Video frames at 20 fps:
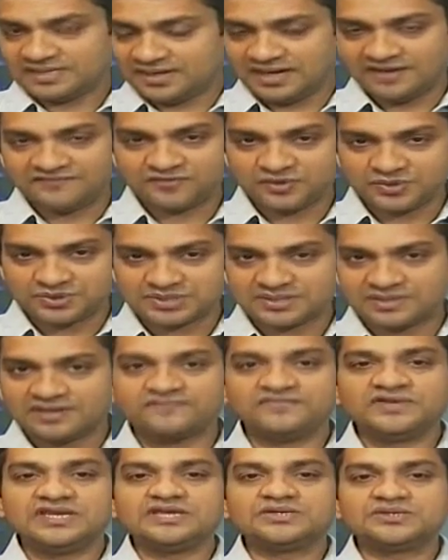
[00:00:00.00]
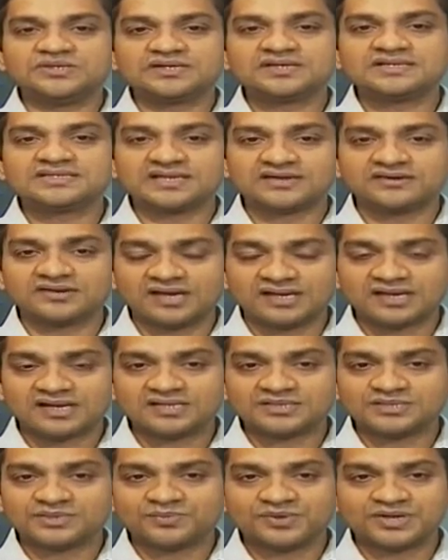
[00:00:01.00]
of course we need to increase
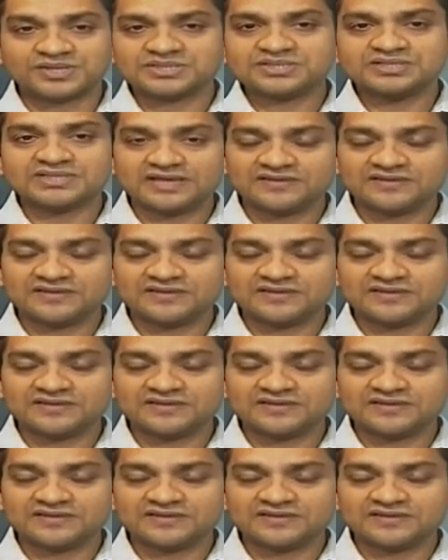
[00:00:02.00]
agriculture production.